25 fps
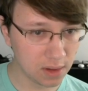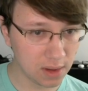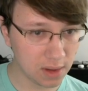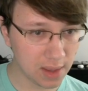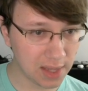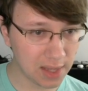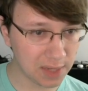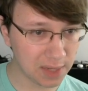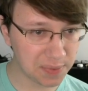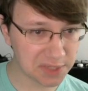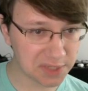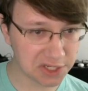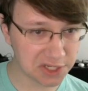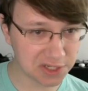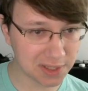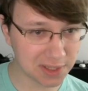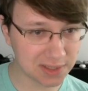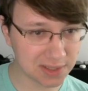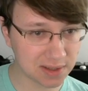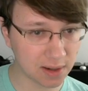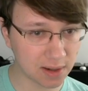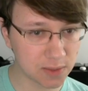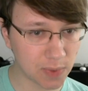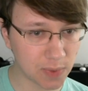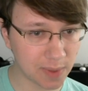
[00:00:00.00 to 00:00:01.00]
Any position that
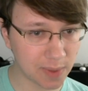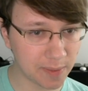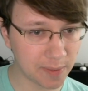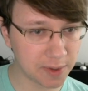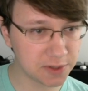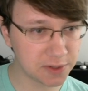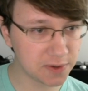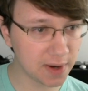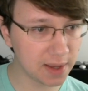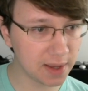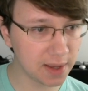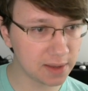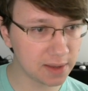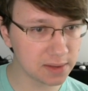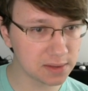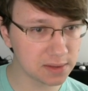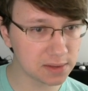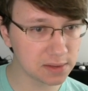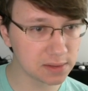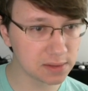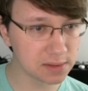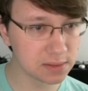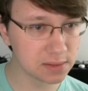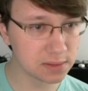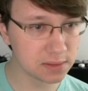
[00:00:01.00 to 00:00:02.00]
starts one or more
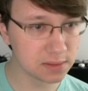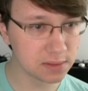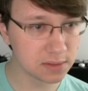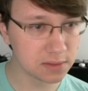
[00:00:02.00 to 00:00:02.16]
trails.